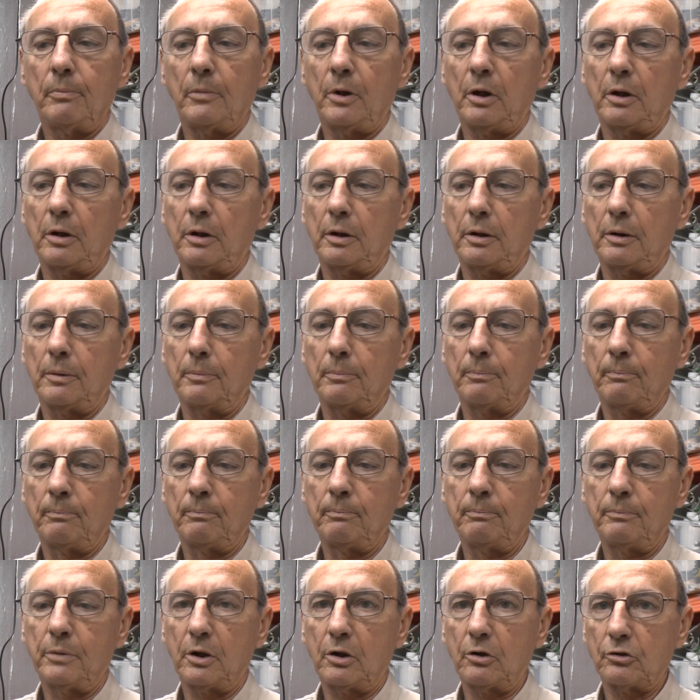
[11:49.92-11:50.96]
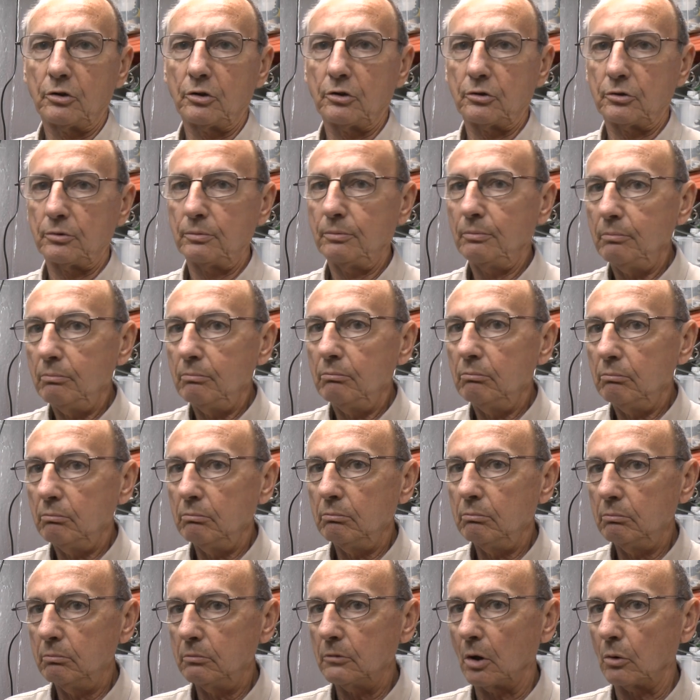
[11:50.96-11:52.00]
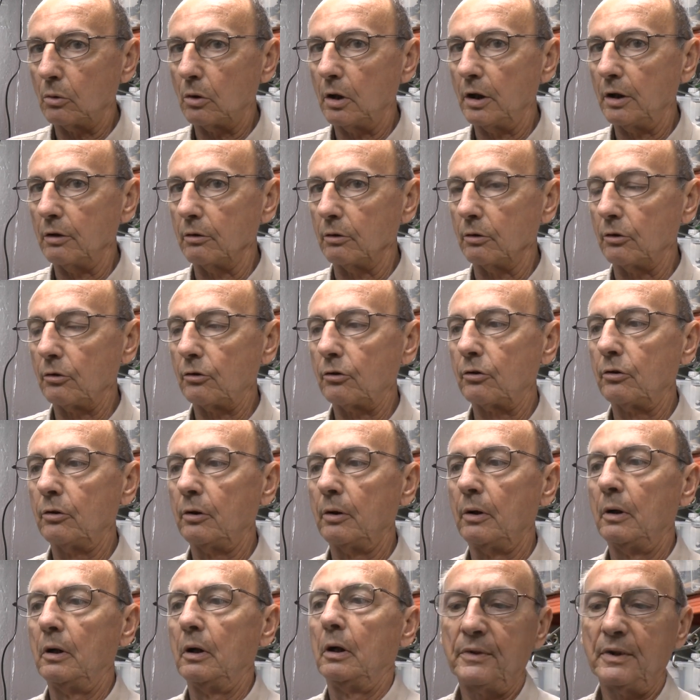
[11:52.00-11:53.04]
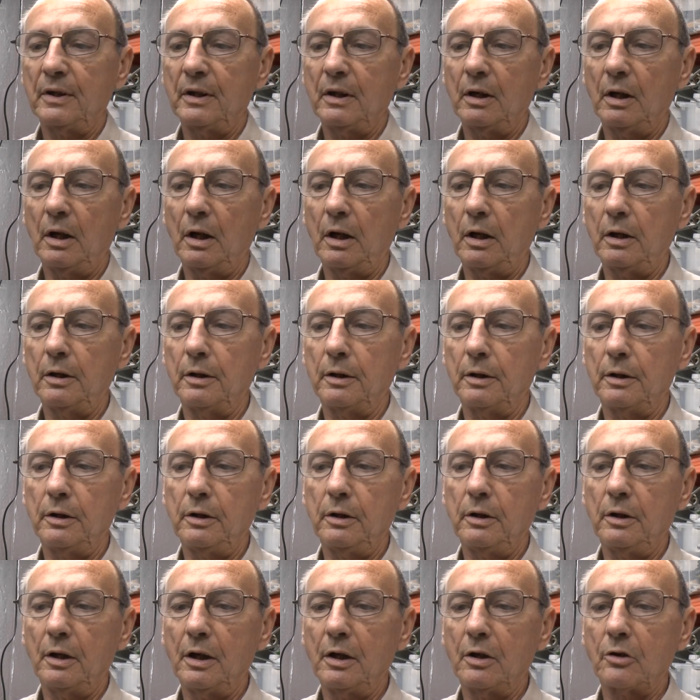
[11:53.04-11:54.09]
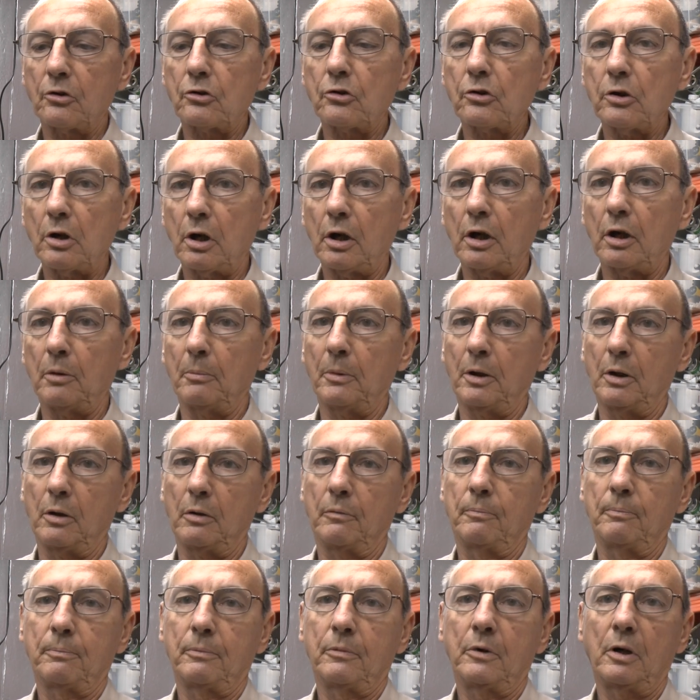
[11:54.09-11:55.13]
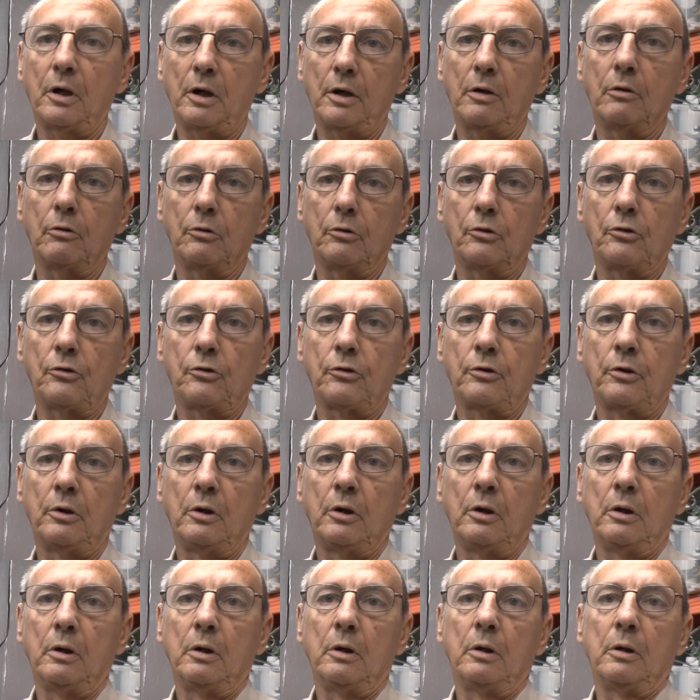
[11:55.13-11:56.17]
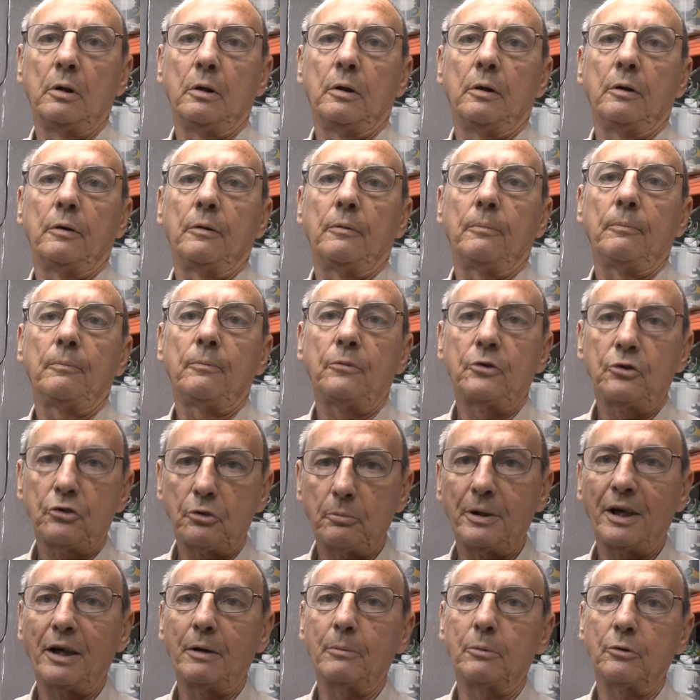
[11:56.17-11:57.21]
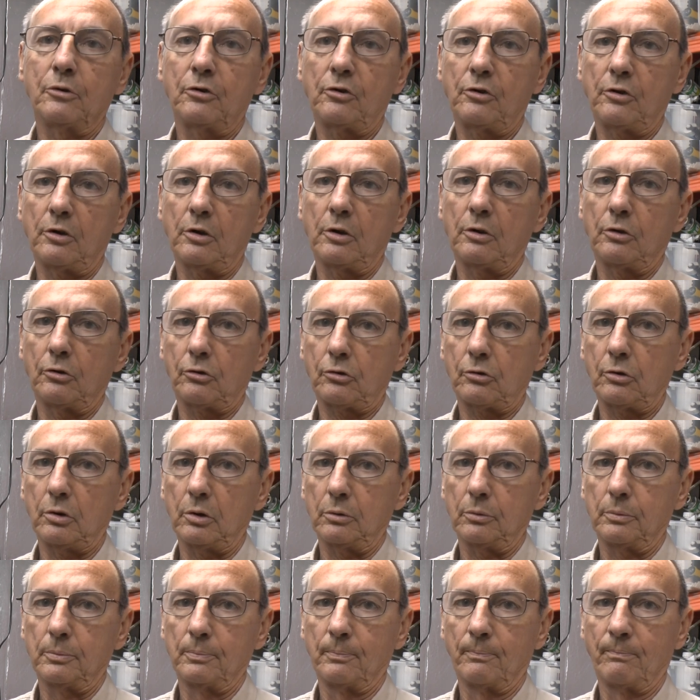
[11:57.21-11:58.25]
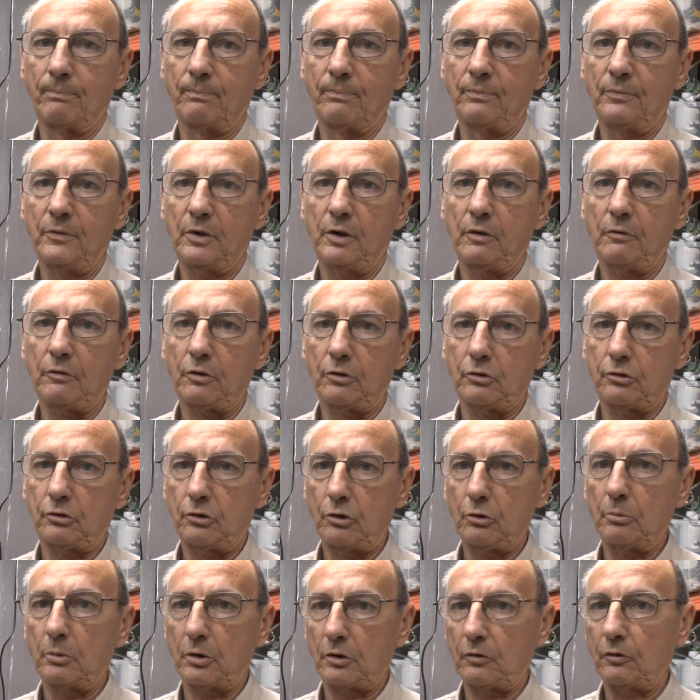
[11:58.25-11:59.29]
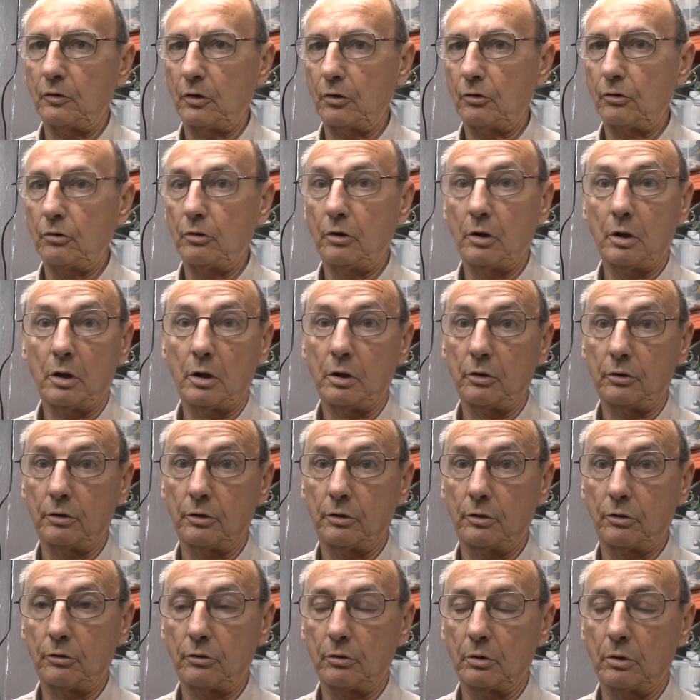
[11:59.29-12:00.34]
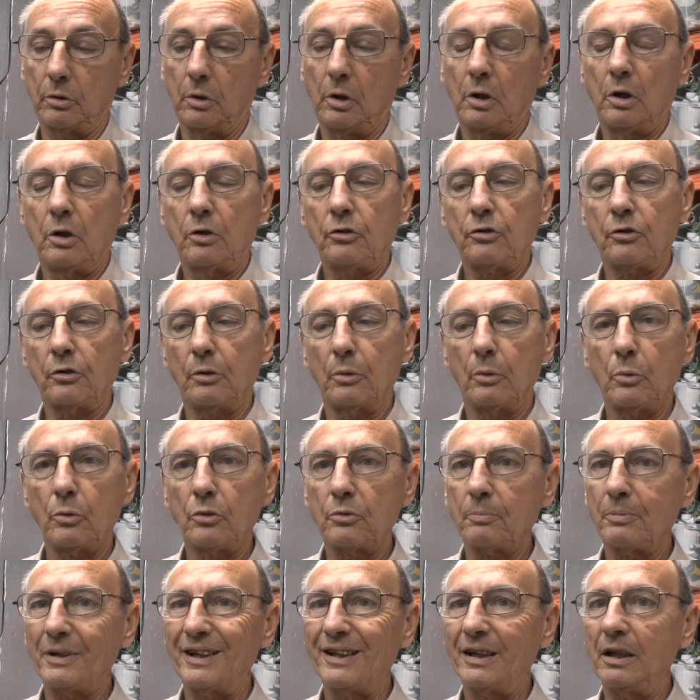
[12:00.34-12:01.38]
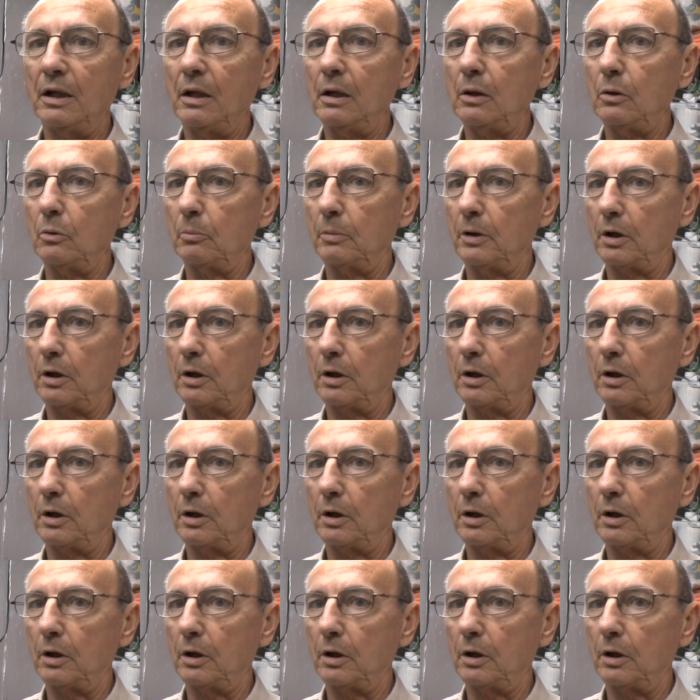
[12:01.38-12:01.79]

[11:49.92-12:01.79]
because there's no clearance, and you need a slight amount of clearance to be able to turn the screw. If there's too much friction, you can't turn the screw. So there'll always be a little